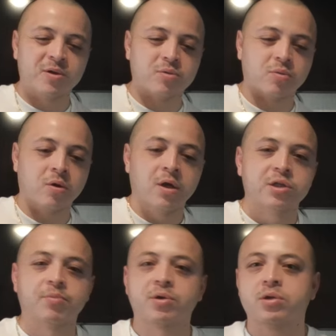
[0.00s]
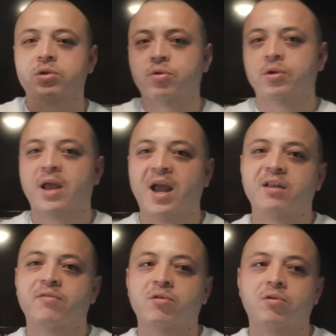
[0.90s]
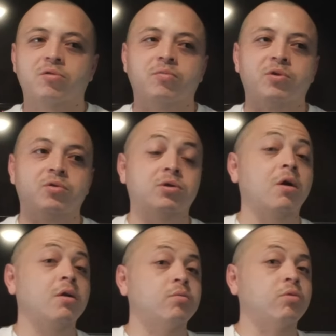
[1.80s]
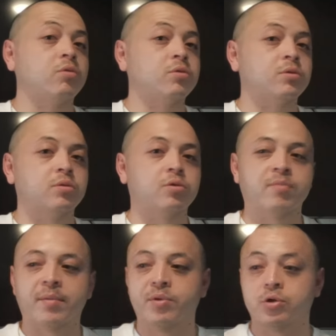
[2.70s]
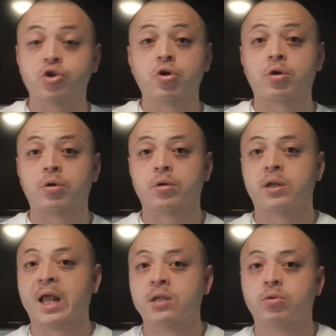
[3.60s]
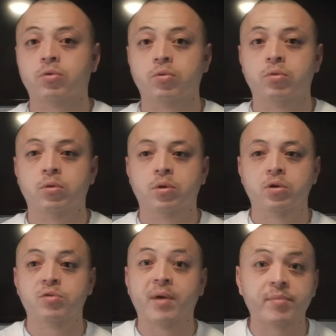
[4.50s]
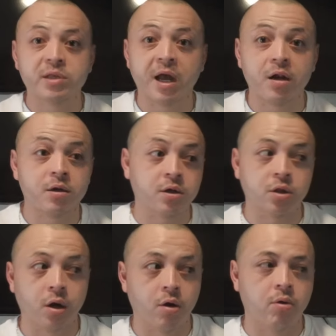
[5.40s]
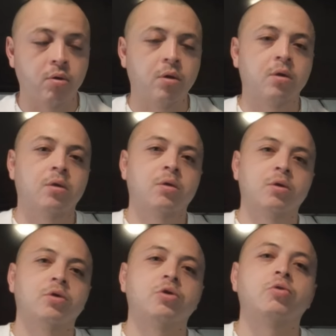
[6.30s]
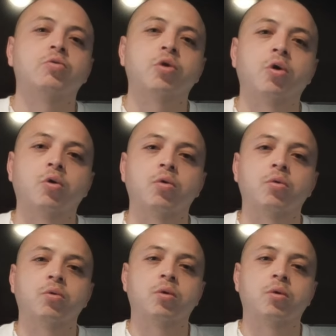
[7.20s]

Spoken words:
mean? So just because you're an actor, you don't mean you're solid, bro. You might be a jerk, an asshole. You might be telling on the low. You don't know.